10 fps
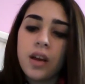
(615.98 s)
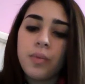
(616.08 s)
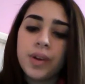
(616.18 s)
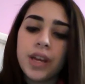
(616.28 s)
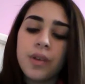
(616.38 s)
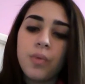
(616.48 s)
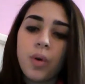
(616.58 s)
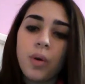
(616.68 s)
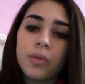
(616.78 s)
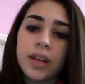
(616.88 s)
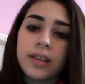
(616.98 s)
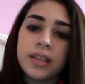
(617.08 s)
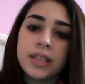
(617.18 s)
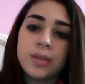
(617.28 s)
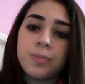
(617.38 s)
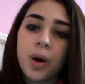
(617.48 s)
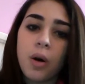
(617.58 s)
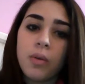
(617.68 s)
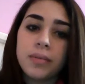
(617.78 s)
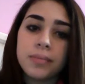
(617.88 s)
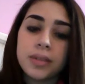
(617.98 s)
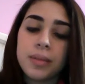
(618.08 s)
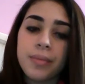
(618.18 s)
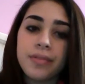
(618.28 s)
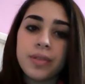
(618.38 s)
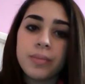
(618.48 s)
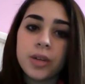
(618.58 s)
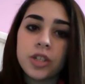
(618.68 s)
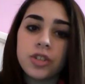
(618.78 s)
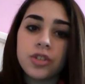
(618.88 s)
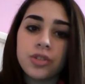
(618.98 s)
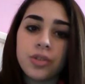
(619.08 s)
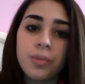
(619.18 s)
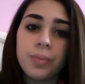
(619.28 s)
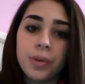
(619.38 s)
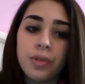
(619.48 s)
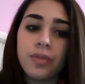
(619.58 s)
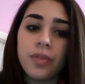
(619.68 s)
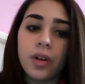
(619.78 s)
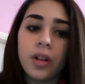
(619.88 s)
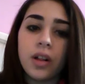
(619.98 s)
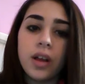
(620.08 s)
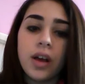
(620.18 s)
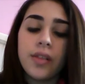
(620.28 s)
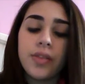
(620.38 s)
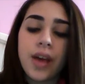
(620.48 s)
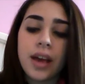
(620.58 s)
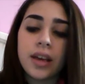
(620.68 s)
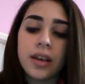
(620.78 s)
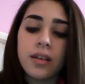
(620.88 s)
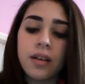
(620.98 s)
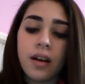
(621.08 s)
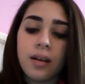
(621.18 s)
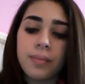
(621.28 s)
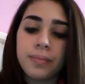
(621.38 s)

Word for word: when he wrote like these poems, some of them are just so beautiful that he, um,